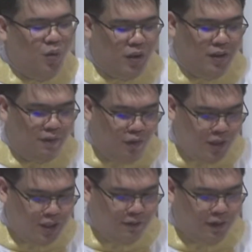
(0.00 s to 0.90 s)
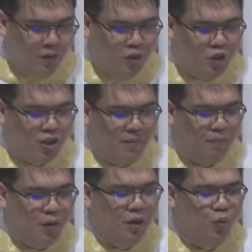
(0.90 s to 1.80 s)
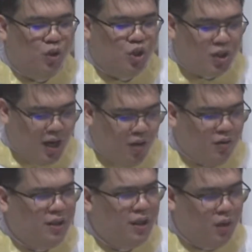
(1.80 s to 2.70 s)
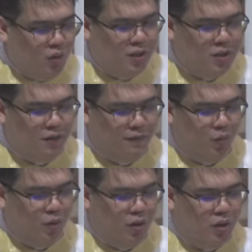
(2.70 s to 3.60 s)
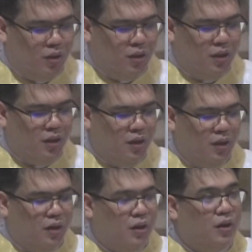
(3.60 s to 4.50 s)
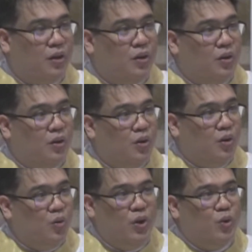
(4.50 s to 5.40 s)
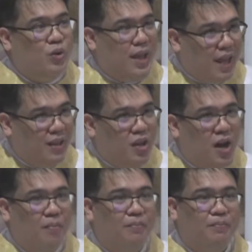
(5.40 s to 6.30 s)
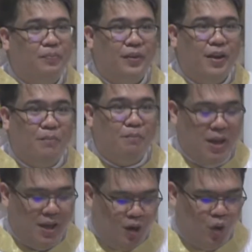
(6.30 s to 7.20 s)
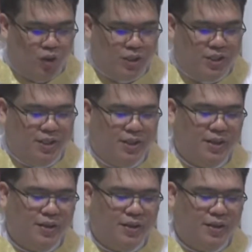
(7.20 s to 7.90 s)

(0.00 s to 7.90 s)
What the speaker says: And when the voice of our good shepherd would drown in the noises of the world, we could end up being lost.